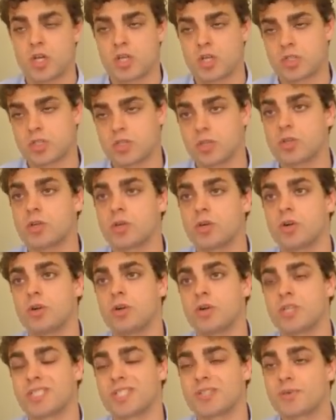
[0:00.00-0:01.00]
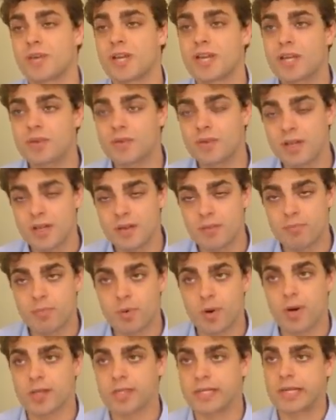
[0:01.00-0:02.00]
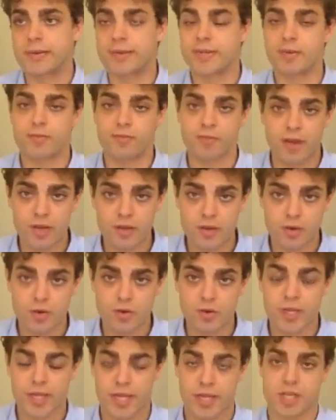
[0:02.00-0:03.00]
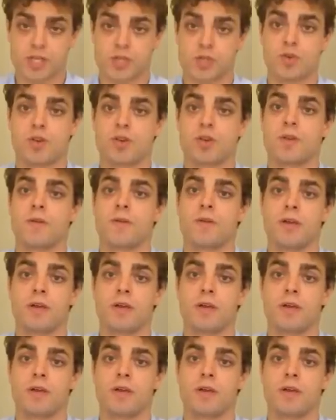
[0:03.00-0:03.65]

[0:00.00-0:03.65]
So it's really, really important when you find your location,